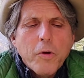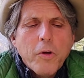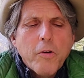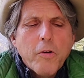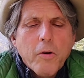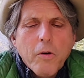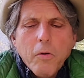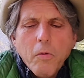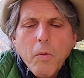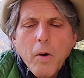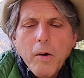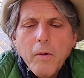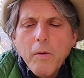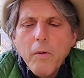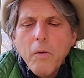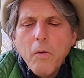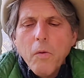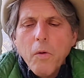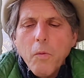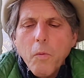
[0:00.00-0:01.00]

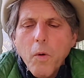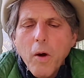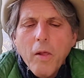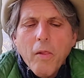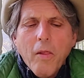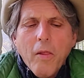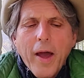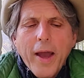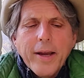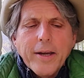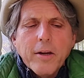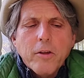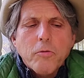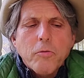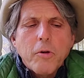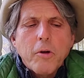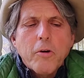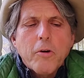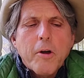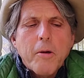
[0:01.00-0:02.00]

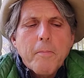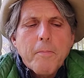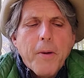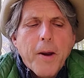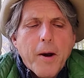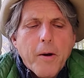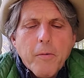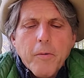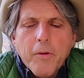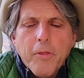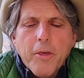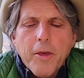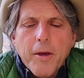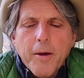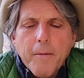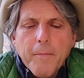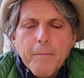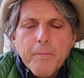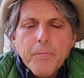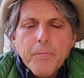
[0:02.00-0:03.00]
you compare with him?